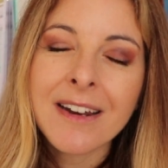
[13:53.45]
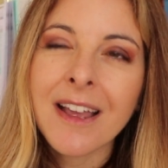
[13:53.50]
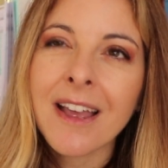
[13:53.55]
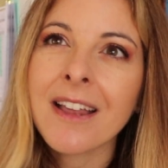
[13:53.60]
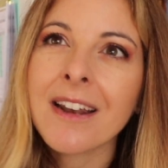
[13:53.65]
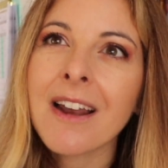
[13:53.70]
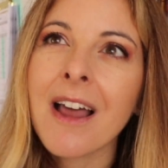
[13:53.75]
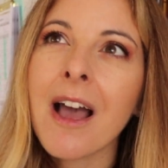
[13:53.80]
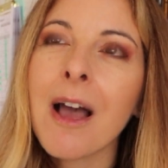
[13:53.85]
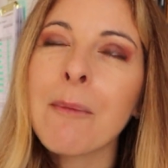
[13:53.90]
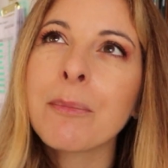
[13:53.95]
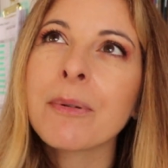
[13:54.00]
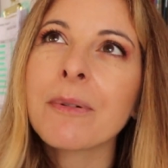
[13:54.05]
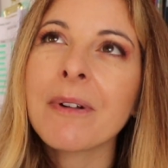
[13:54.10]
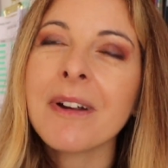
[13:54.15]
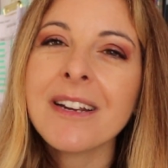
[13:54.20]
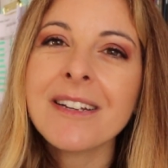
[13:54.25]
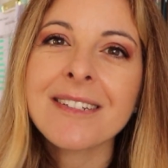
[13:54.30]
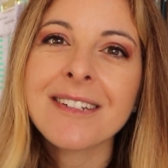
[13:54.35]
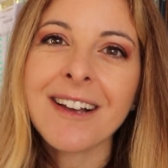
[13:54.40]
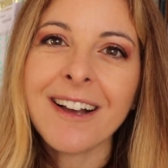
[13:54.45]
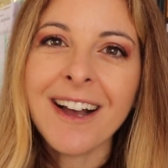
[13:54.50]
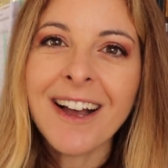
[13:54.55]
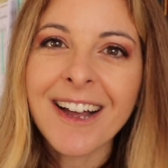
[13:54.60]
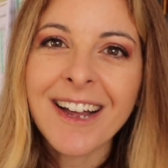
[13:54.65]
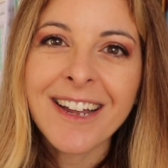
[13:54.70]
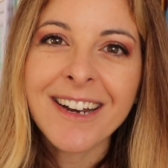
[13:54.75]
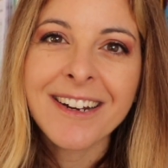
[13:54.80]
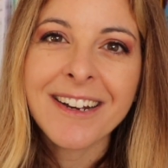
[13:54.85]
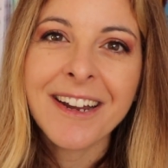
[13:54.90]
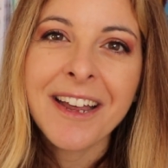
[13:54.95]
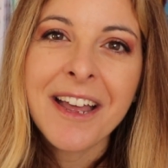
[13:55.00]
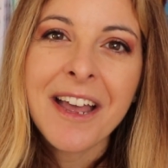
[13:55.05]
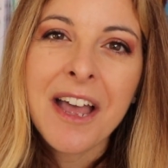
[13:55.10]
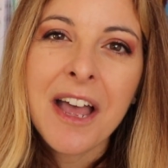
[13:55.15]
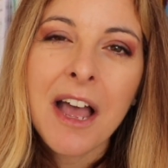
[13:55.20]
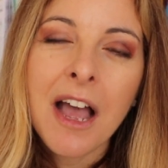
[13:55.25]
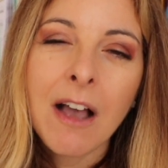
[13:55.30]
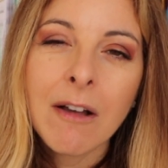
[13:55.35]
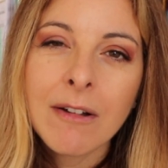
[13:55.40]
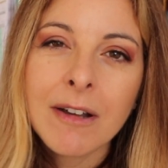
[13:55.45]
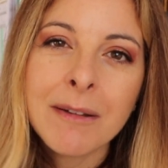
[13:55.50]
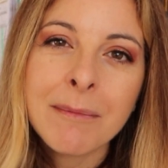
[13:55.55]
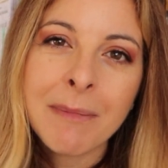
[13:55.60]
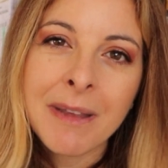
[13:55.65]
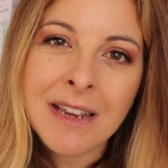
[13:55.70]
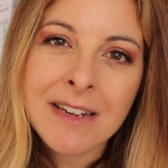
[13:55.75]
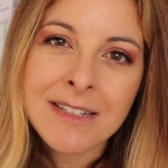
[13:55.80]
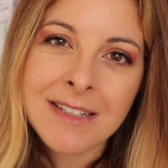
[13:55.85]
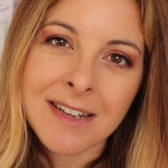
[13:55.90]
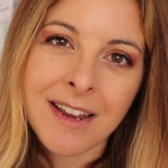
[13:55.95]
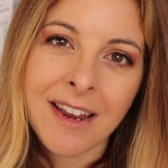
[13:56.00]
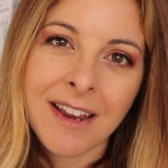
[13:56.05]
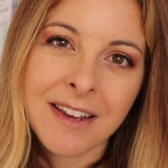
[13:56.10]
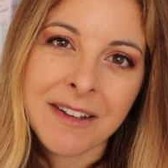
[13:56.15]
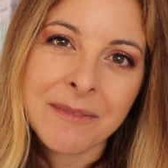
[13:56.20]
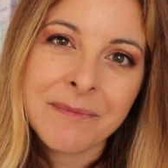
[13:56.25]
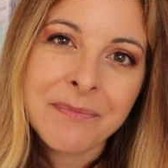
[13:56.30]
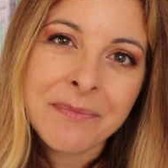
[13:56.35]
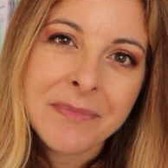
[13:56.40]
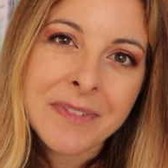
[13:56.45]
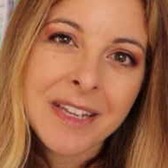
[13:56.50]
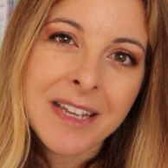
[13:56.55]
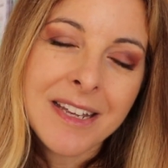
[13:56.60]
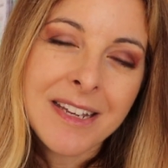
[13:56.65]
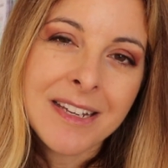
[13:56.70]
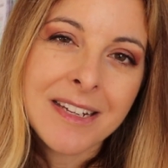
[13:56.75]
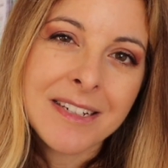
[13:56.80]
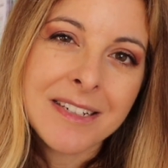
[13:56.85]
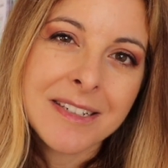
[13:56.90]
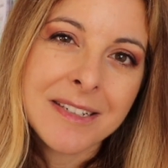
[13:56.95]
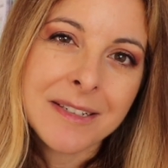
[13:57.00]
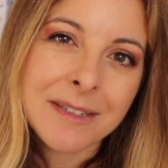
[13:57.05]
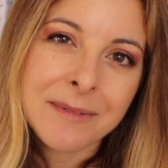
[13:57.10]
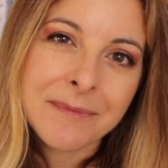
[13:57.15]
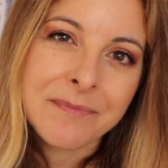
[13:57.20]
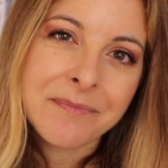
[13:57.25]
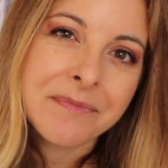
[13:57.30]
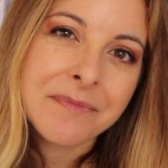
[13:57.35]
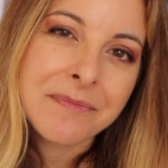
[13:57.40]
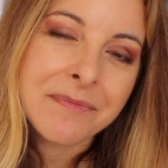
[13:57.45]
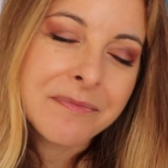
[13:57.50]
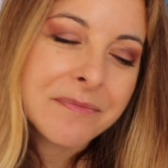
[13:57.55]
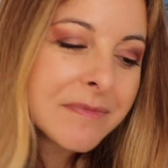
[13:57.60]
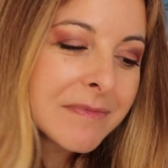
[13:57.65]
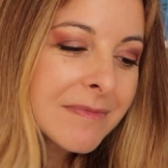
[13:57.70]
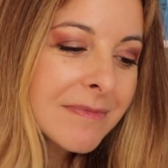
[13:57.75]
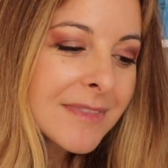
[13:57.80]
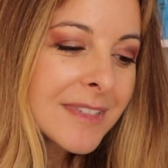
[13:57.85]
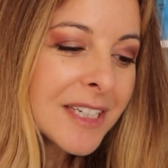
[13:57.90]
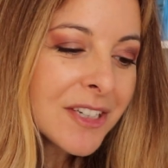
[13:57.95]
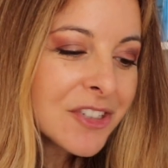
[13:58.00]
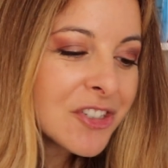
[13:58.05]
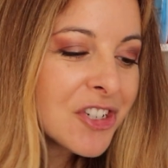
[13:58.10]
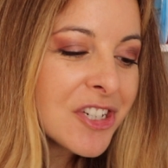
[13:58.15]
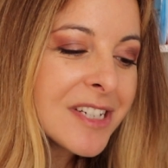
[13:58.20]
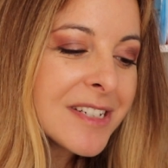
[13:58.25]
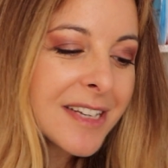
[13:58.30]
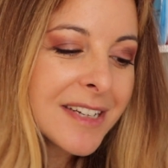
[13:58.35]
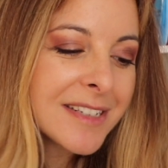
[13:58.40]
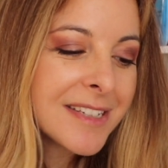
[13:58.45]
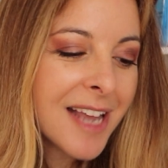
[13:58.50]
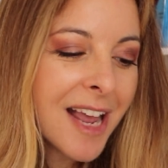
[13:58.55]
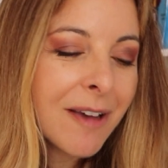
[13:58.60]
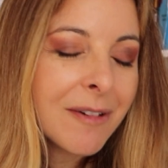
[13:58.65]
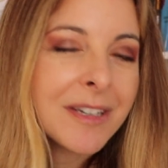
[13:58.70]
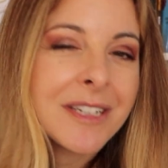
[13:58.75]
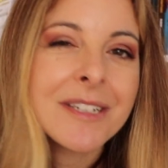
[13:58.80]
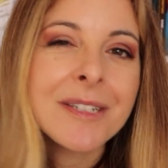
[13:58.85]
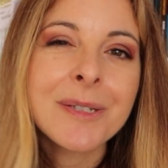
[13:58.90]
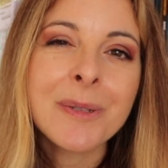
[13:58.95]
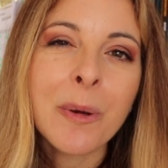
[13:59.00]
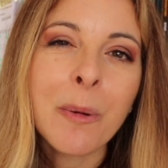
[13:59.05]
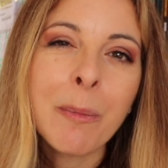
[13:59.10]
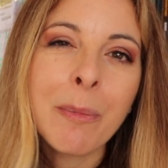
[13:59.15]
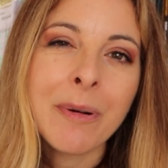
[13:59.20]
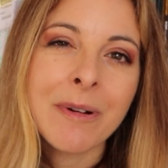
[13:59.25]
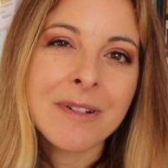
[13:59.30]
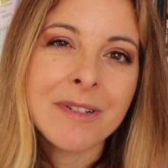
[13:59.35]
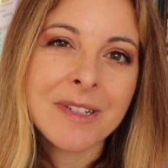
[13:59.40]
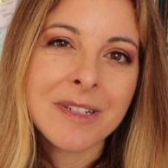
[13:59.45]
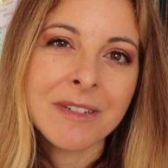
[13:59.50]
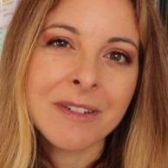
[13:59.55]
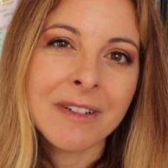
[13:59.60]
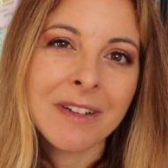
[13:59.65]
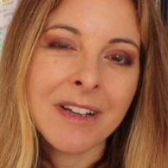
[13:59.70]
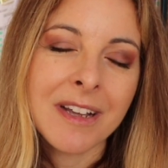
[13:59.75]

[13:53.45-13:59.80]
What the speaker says: And praise God, how amazing is Jesus, how he's so personal.